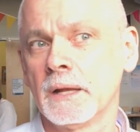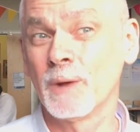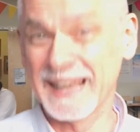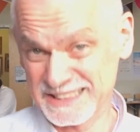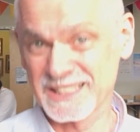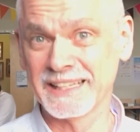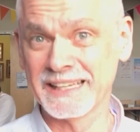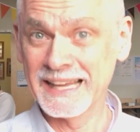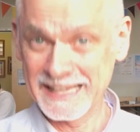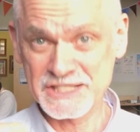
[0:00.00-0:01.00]
well, actually,
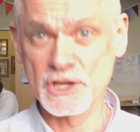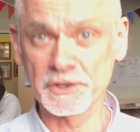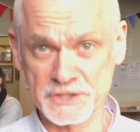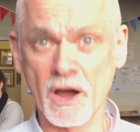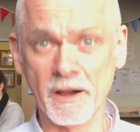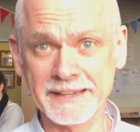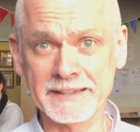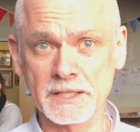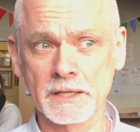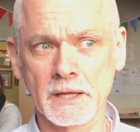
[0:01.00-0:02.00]
he's not
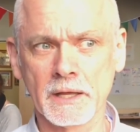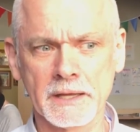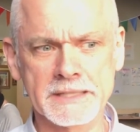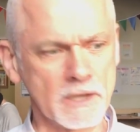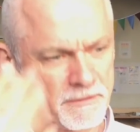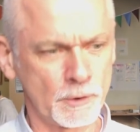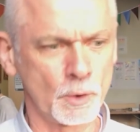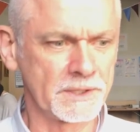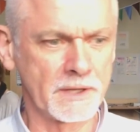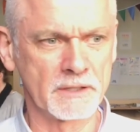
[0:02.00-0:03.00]
died. He's not
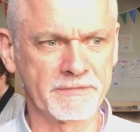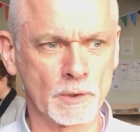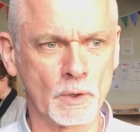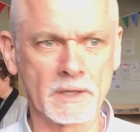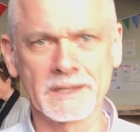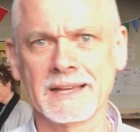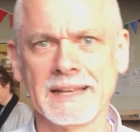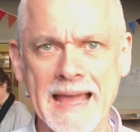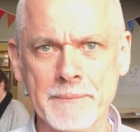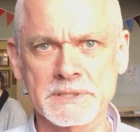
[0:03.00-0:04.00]
fallen on the floor and
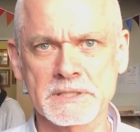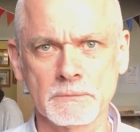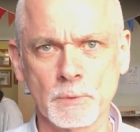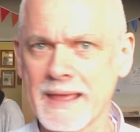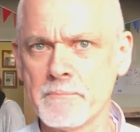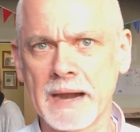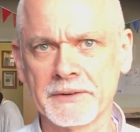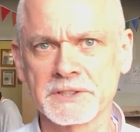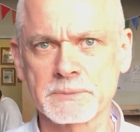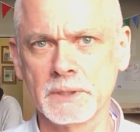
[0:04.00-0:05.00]
collapsed with
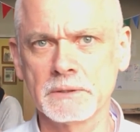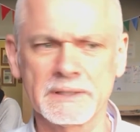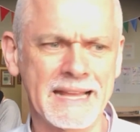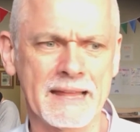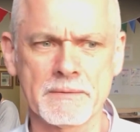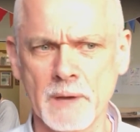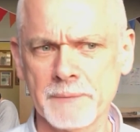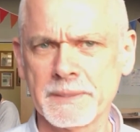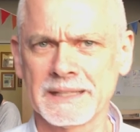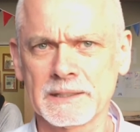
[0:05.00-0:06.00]
embarrassment. Yeah, there
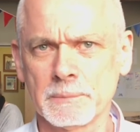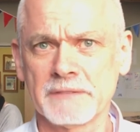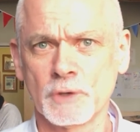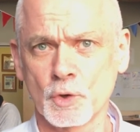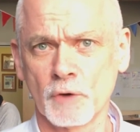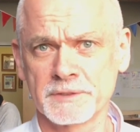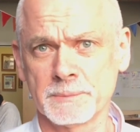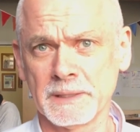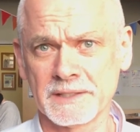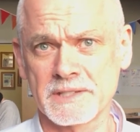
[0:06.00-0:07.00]
might be a little bit of
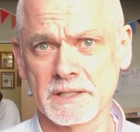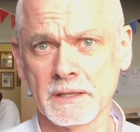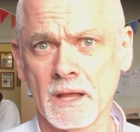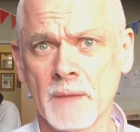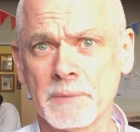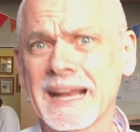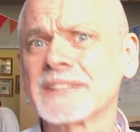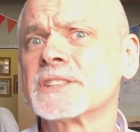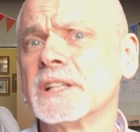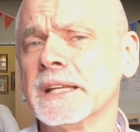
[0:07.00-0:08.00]
uncomfortability, but
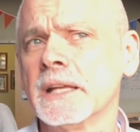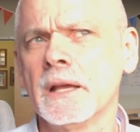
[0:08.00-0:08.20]
actually,